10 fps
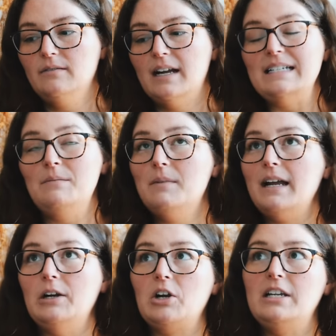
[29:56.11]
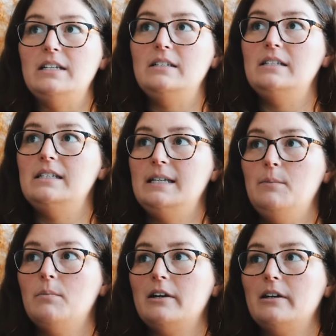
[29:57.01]
I didn't buy yarn in
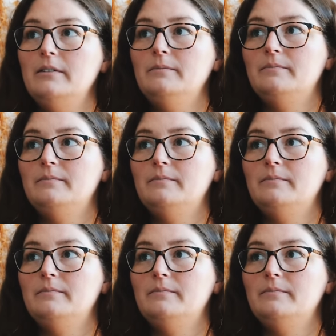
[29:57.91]
December.